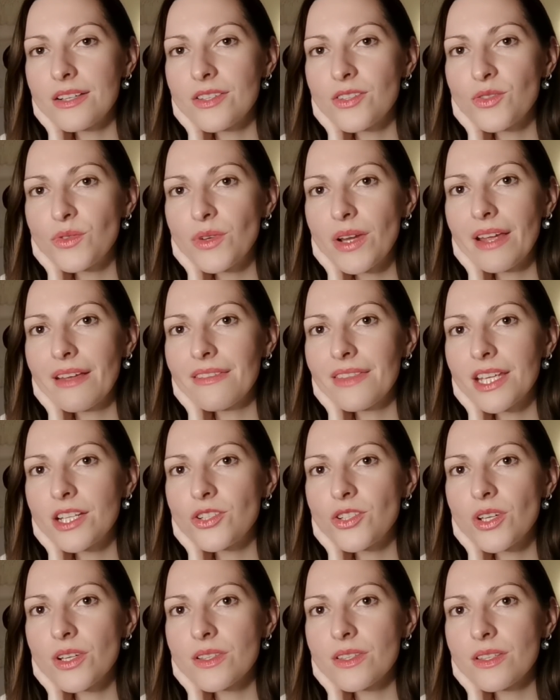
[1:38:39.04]
strength
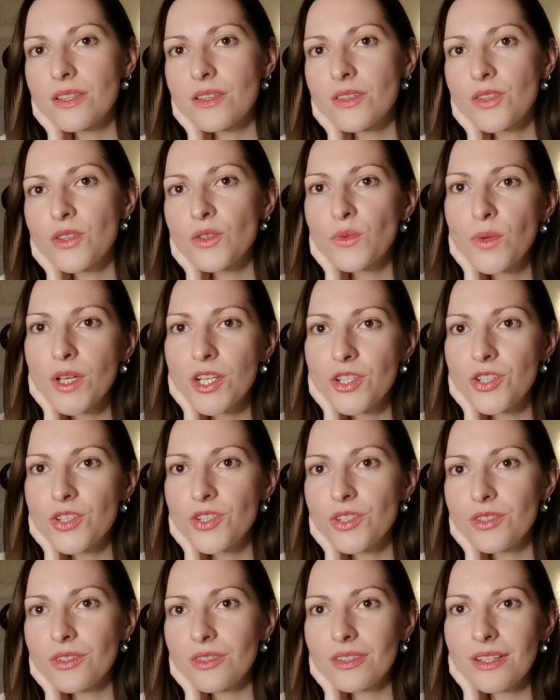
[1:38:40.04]
and justice
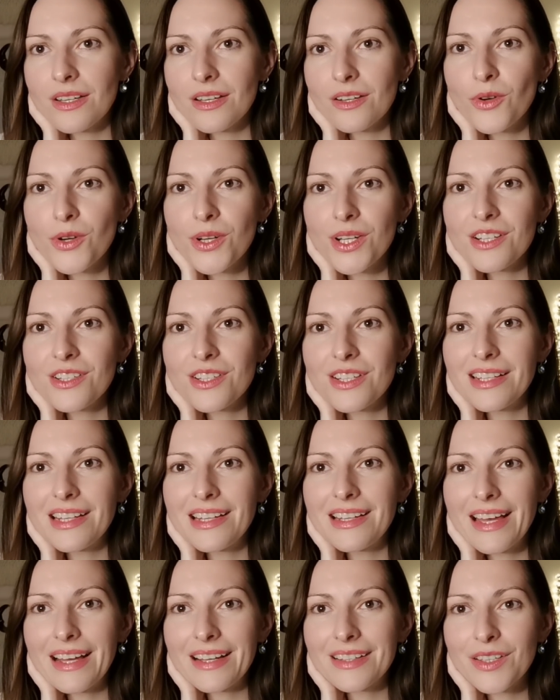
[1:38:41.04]
switch according to
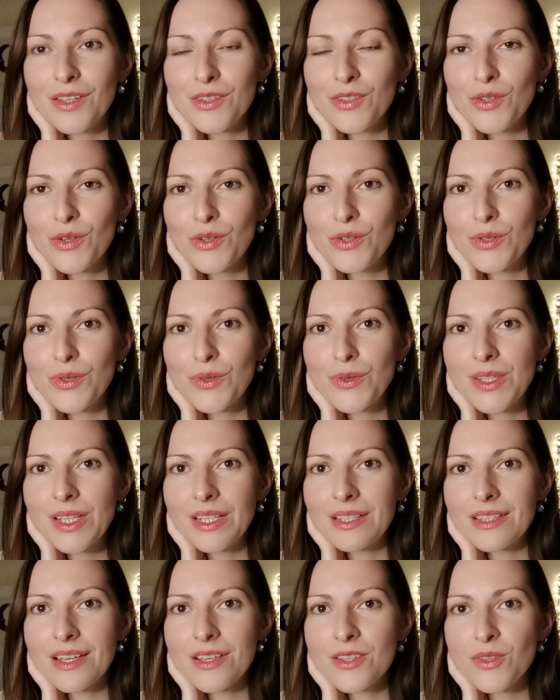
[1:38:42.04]
the deck that you're
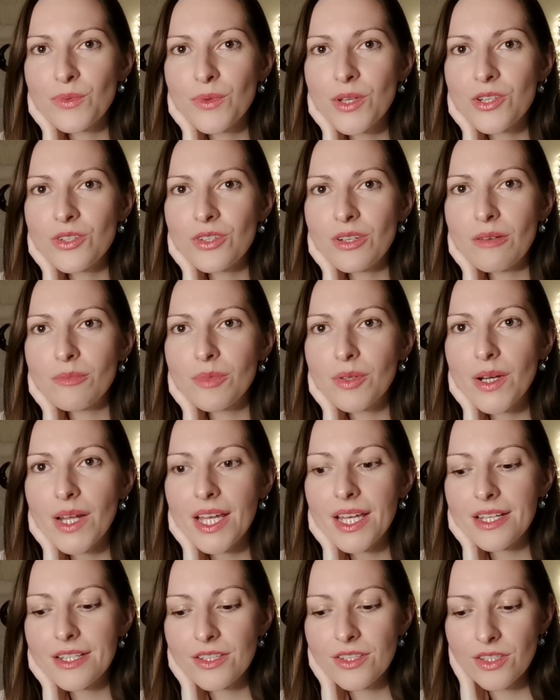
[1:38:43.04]
using. They switch number
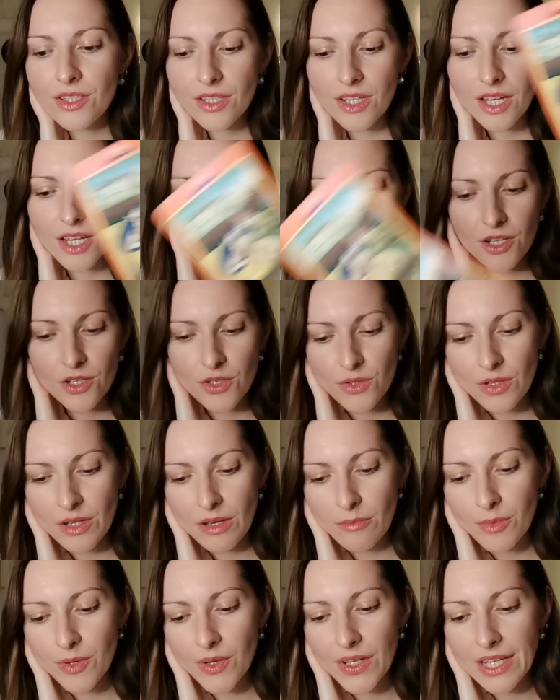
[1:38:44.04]
8 to
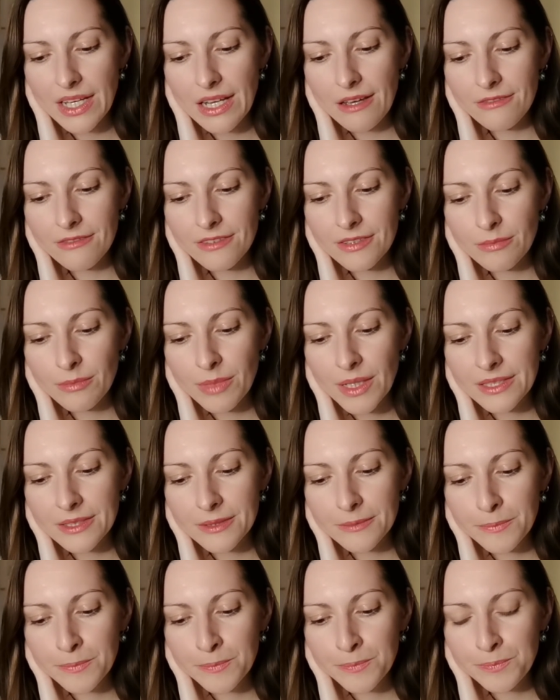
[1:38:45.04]
number 11. But